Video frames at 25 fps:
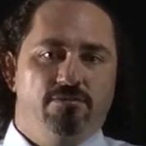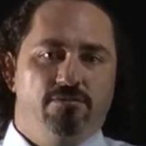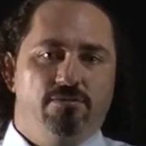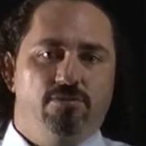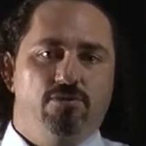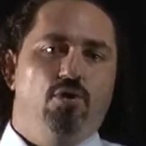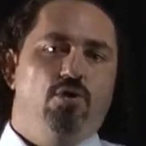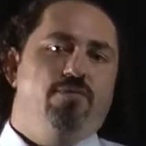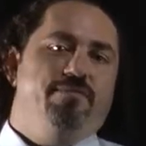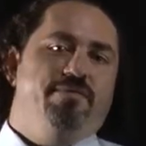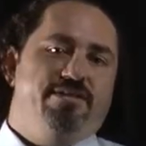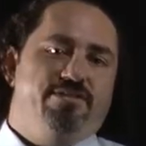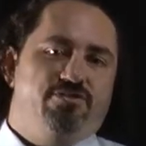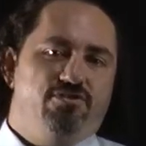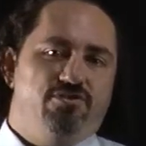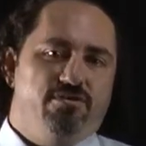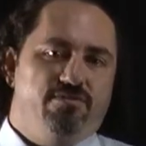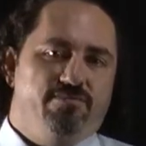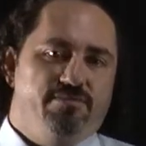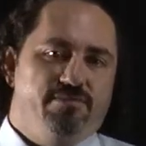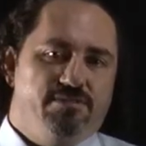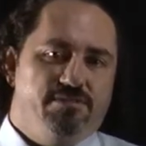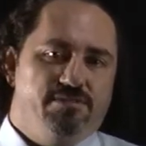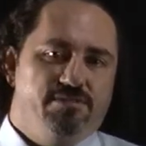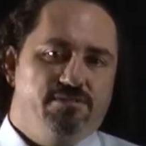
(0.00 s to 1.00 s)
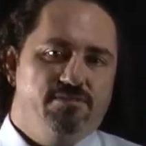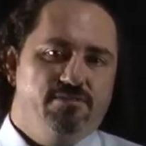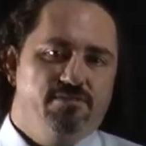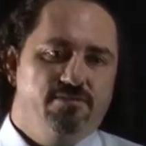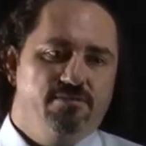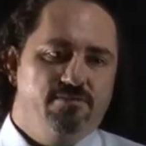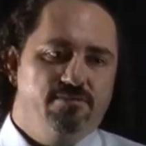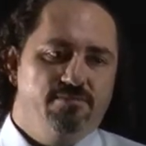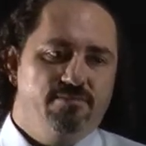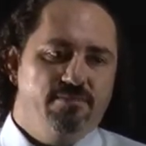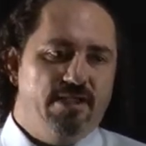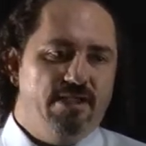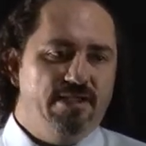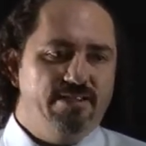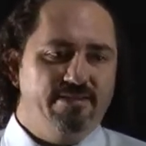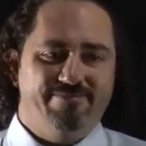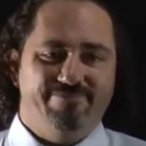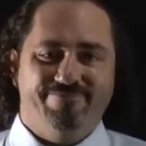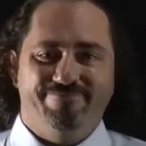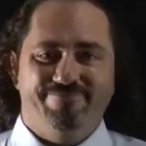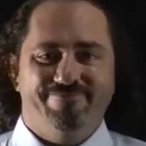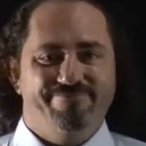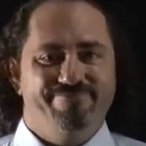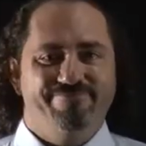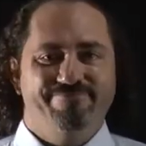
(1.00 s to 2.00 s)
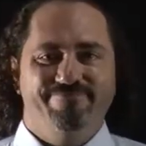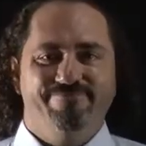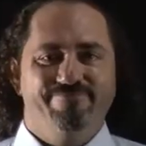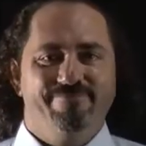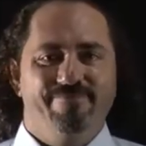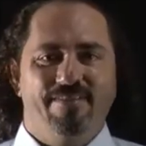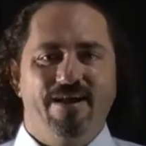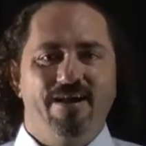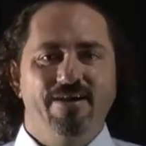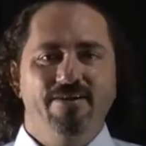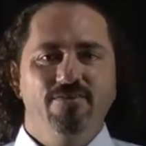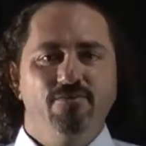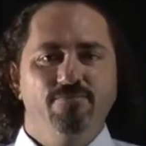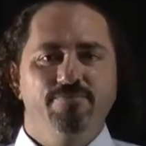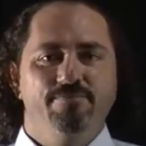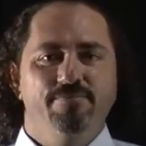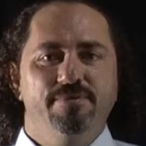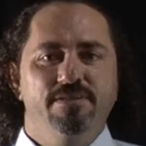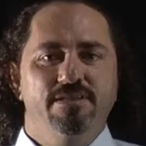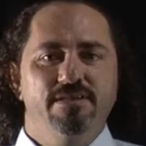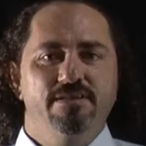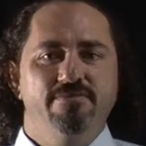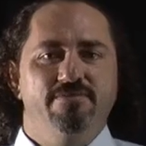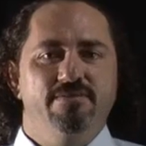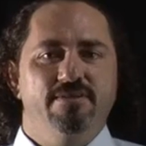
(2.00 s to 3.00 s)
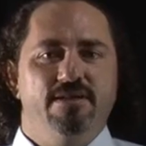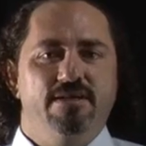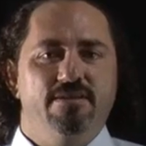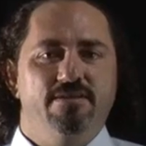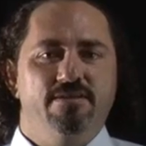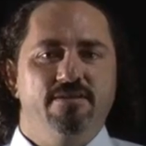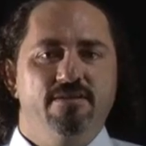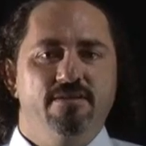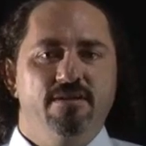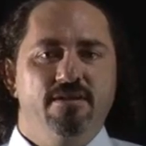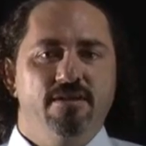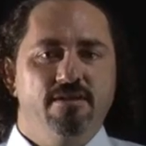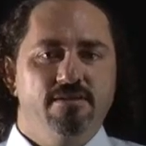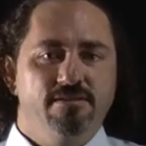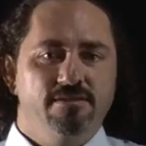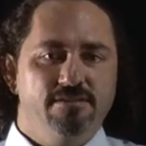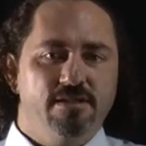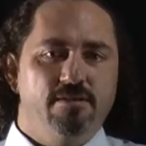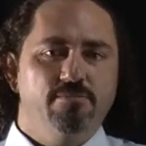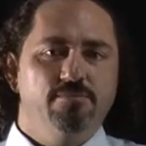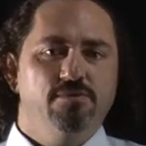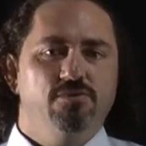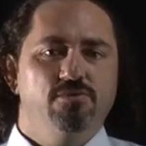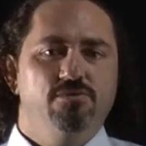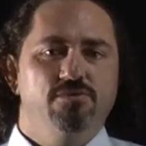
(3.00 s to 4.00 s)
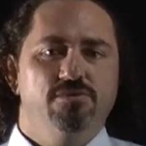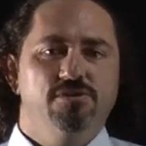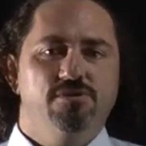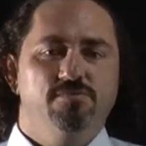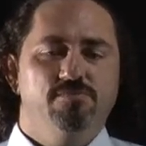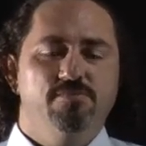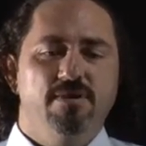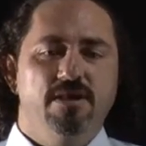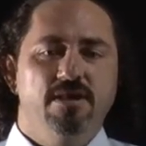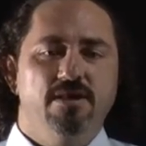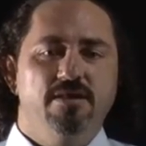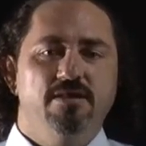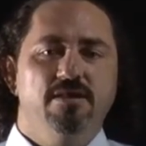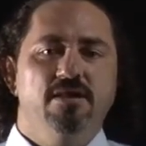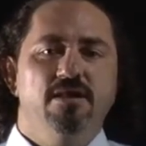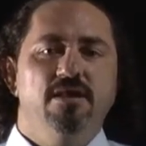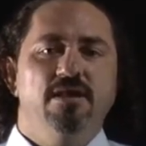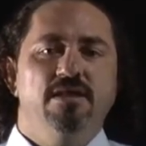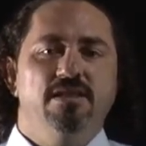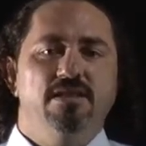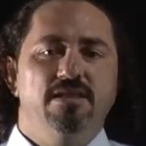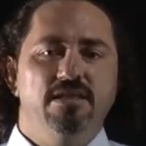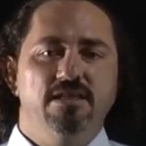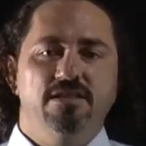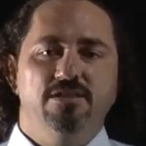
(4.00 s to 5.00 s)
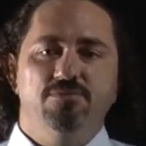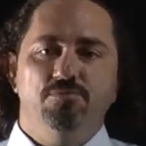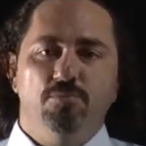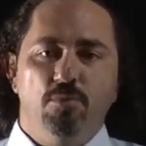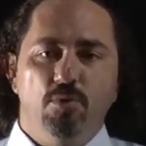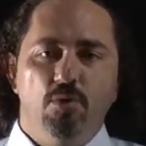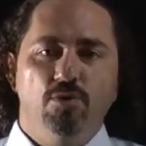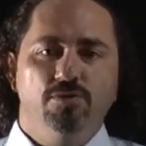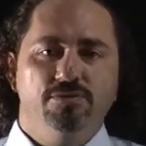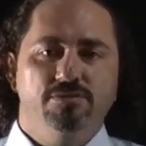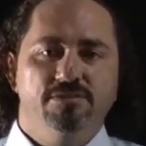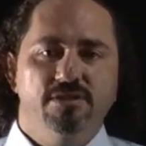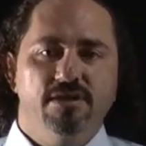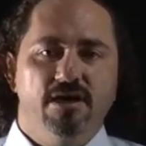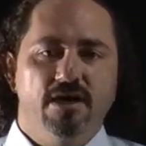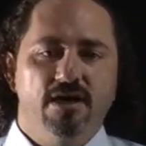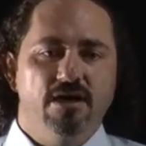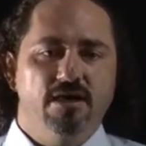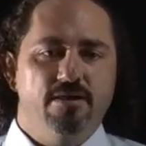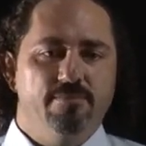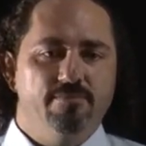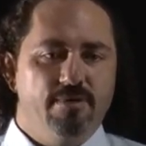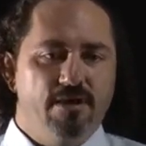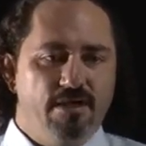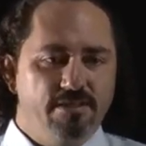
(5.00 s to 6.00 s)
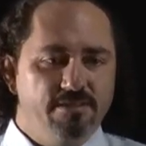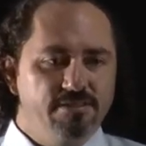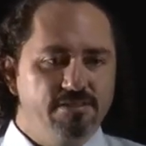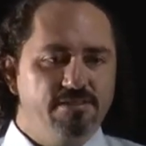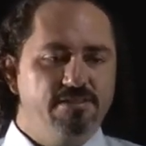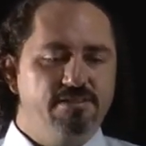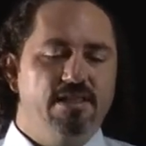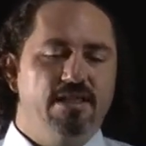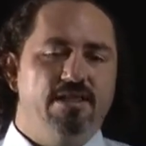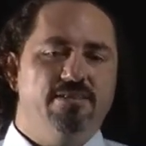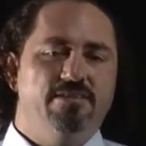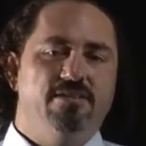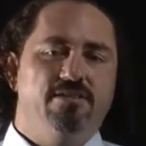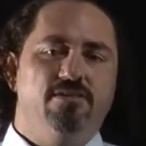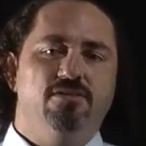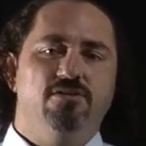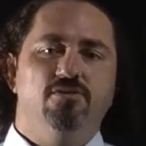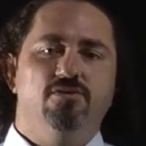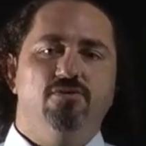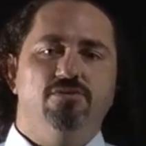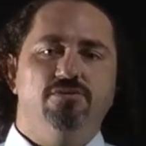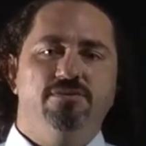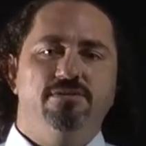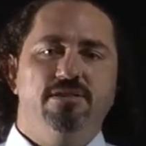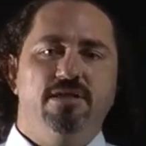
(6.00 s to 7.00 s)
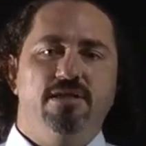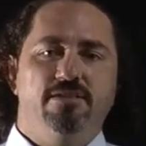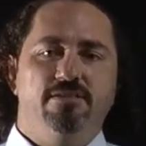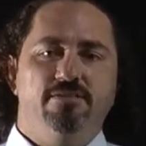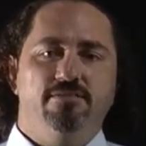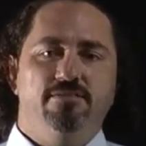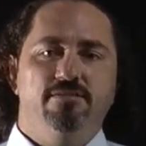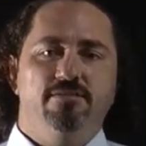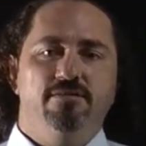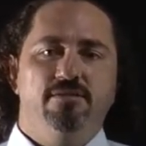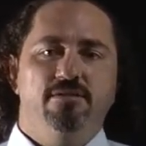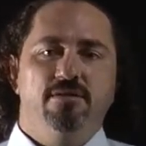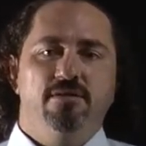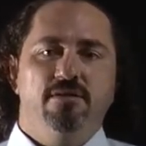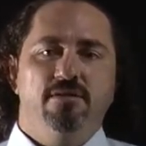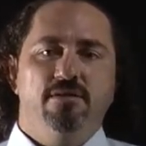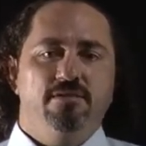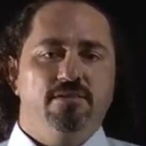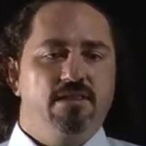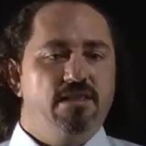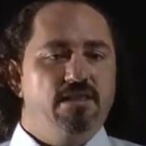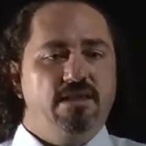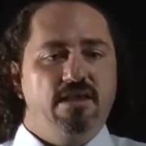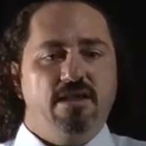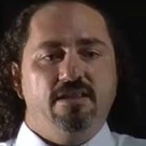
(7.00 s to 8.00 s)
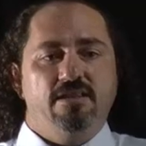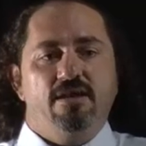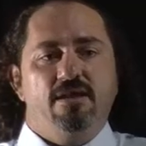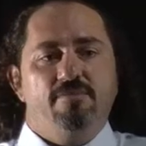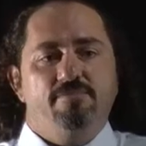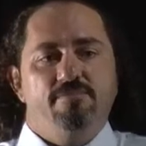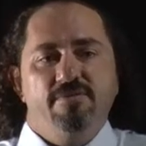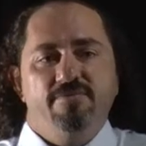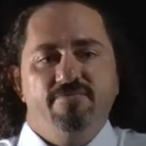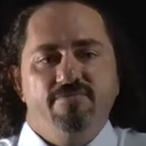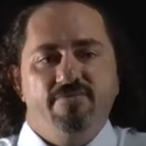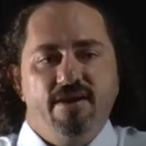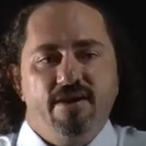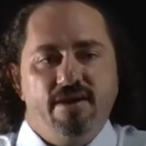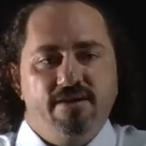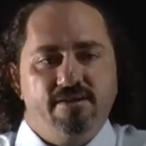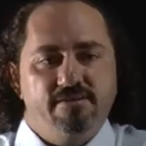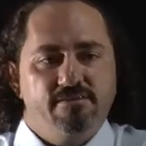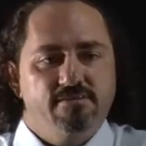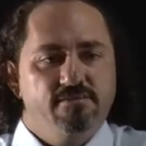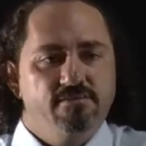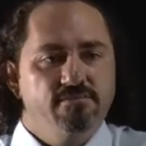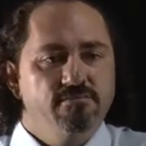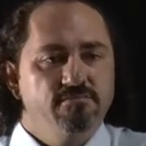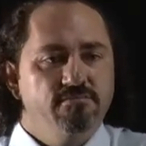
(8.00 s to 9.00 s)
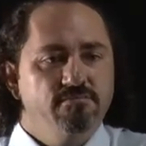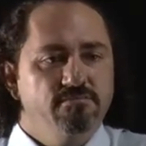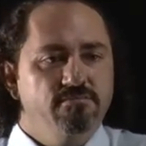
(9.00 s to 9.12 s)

low achievers. And I don't believe that. Some students may need more time understanding the content. They cannot be fast,